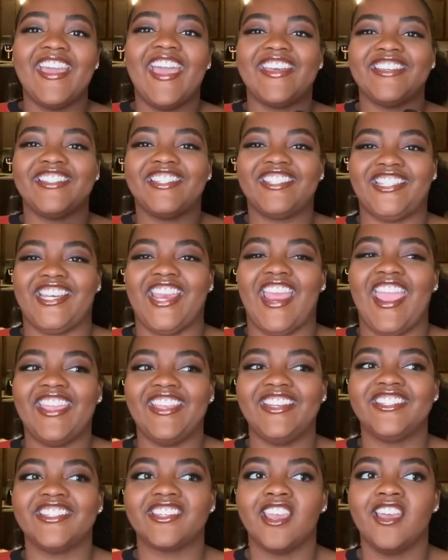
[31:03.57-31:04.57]
has
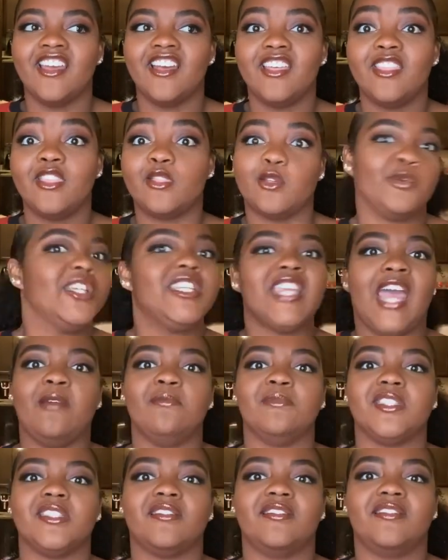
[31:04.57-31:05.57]
changed 3
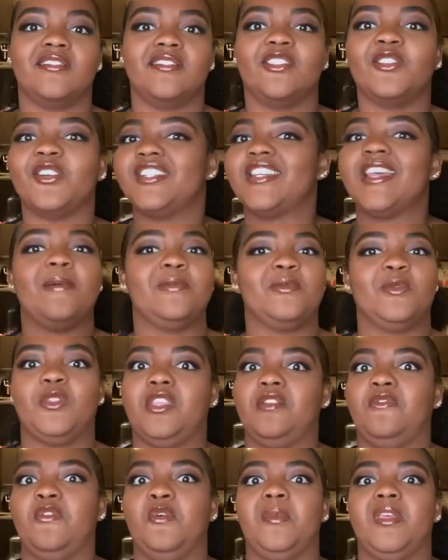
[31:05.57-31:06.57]
times
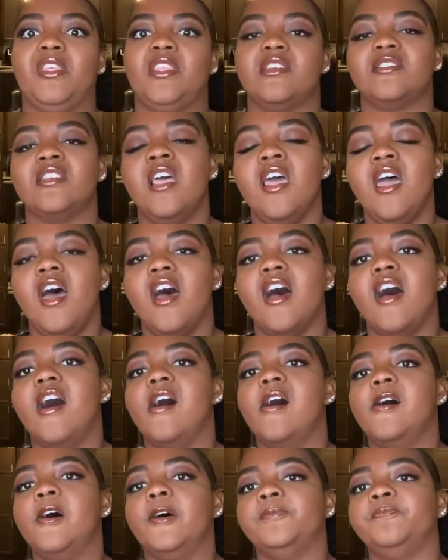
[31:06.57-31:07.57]
within filming this.
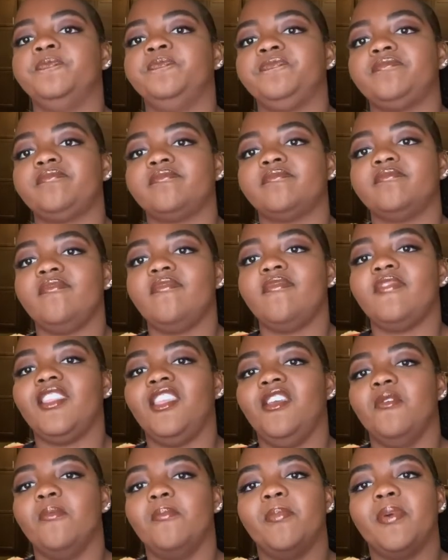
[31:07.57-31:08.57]

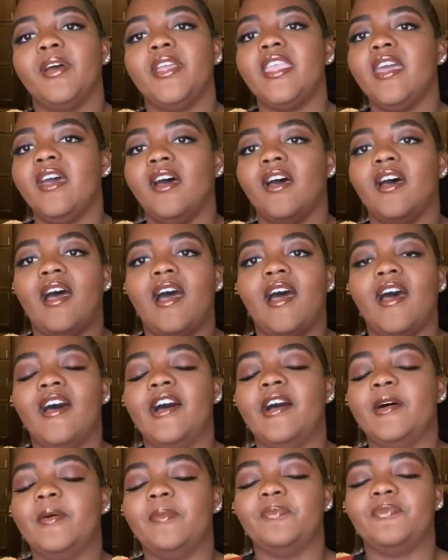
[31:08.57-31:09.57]
But
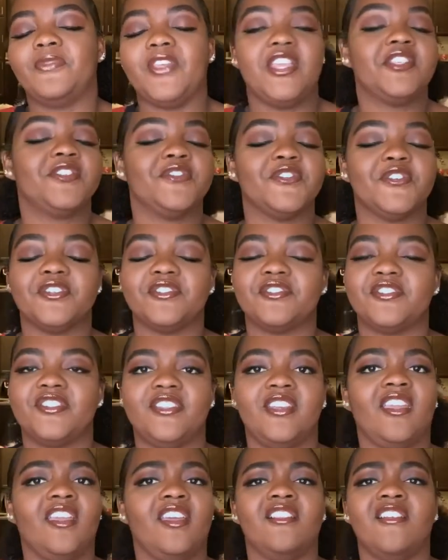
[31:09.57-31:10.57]
yeah, thanks for
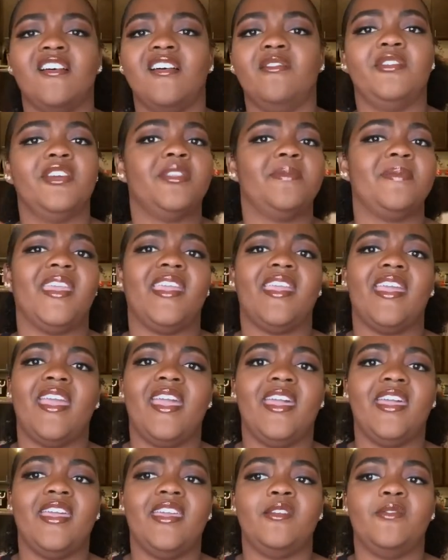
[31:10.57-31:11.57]
sticking along with me,
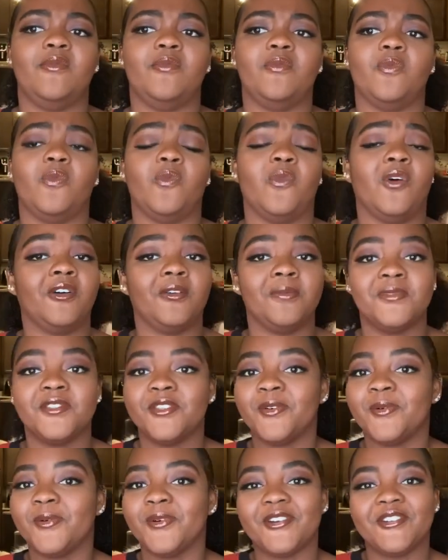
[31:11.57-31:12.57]
and welcome to
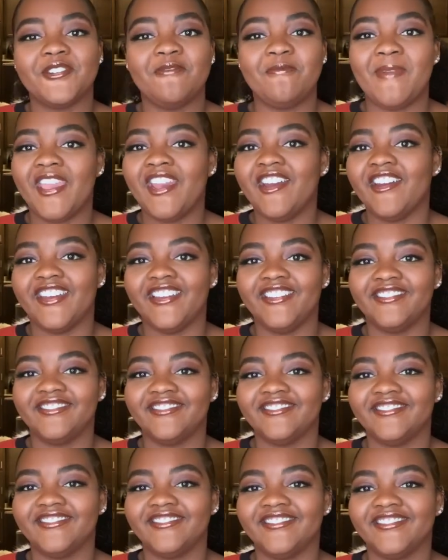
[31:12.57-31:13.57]
the world of Berry.
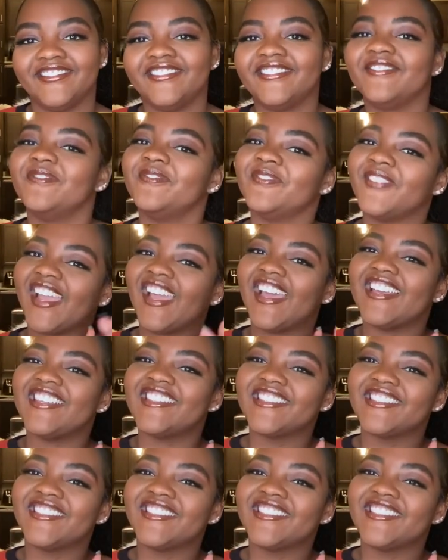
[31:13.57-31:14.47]
Bye guys.